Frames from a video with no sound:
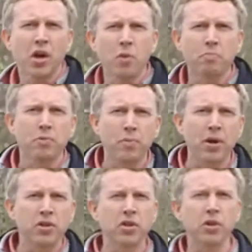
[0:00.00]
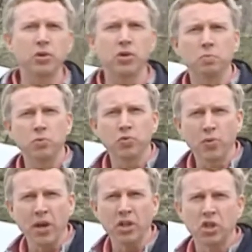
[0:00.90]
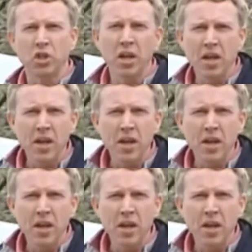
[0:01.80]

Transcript: a compromise solution was reached